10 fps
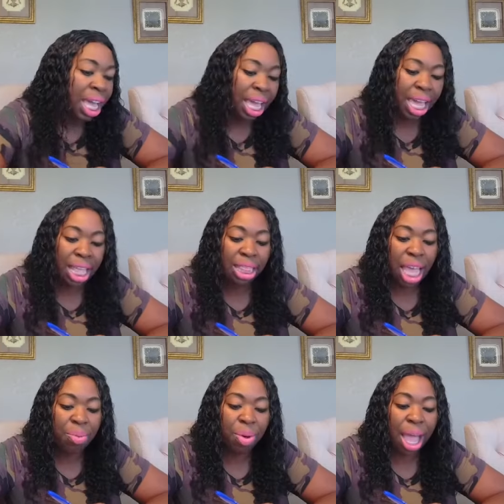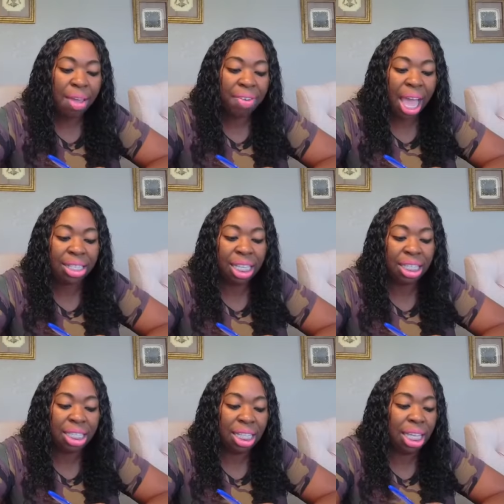and they will have
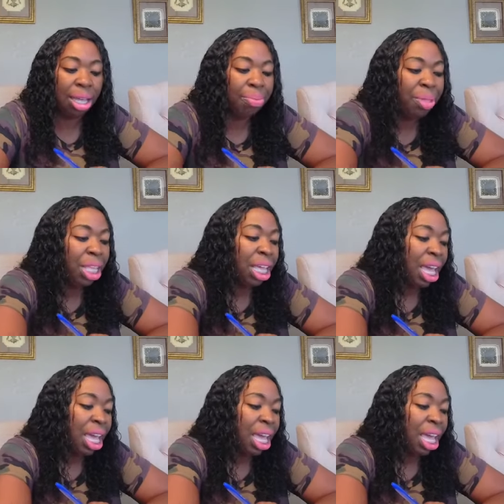access to them.